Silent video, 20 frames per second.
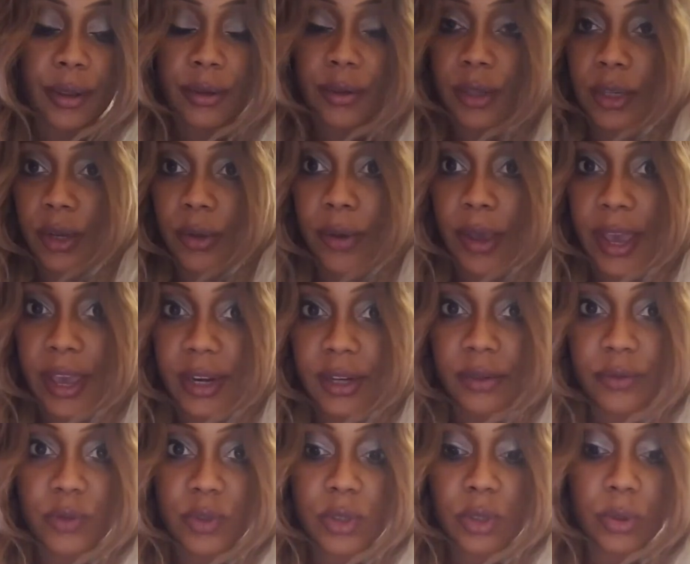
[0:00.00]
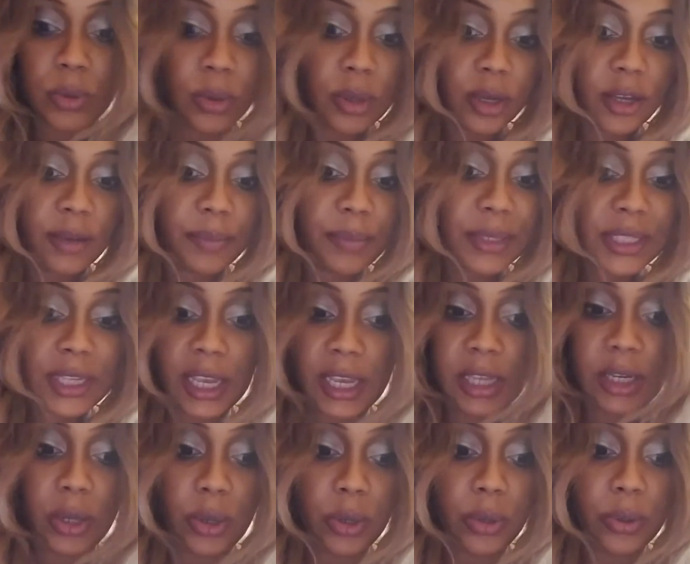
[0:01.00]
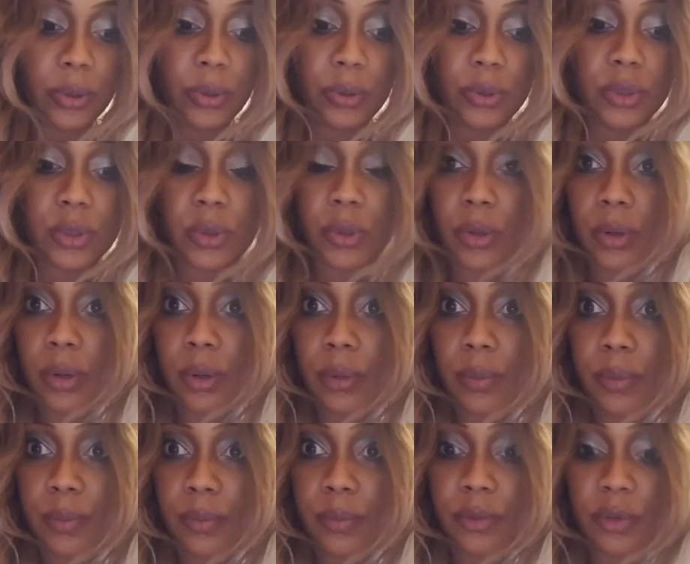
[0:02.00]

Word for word: you know, add it to uh, potatoes or,